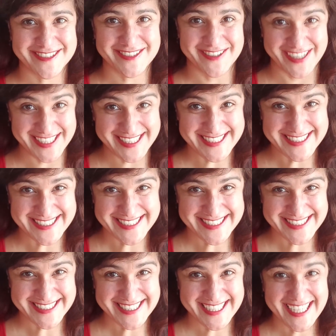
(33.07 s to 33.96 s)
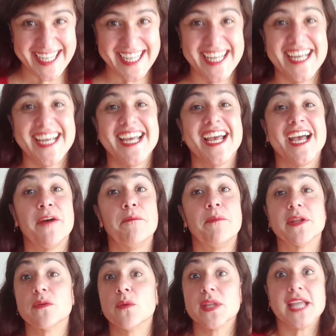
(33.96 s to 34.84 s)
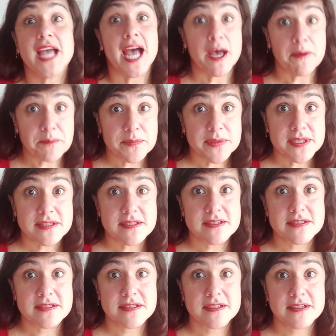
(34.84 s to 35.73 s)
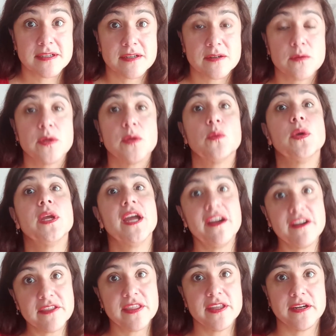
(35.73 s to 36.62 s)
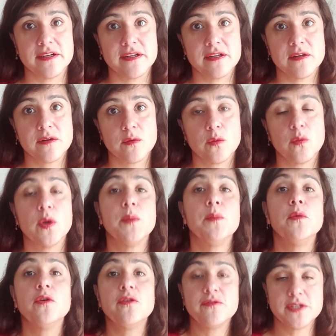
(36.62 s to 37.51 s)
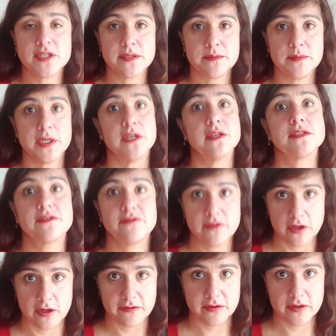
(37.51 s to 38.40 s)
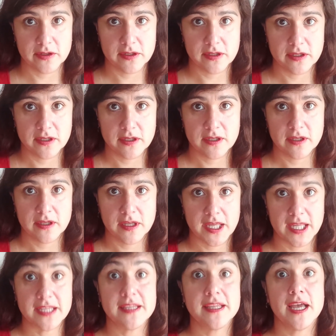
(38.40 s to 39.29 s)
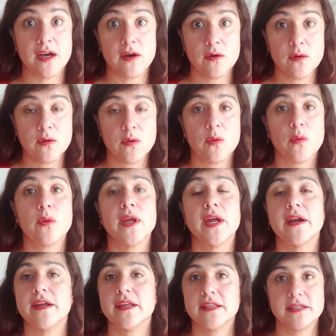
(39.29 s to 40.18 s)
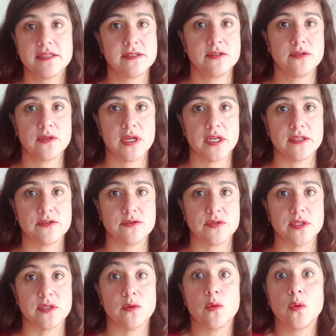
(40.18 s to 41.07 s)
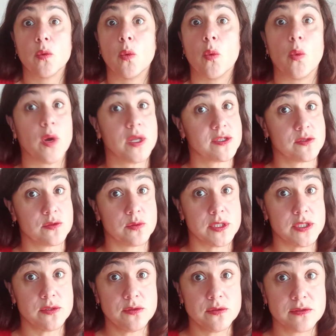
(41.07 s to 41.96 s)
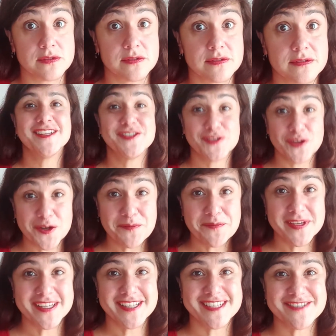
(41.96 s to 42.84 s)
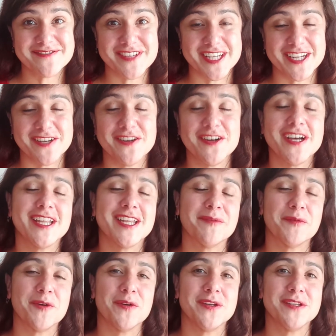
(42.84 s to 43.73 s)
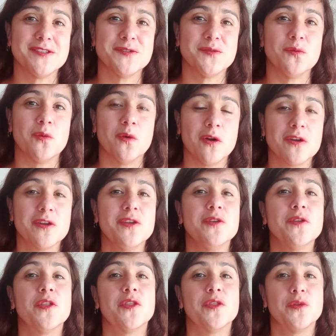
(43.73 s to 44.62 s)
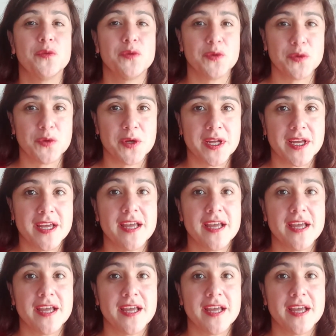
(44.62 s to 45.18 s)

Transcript: right? But what happens when we are there? We moved because of love, and now we are in this new country. What do we do? Join me in this video and I'm going to walk you through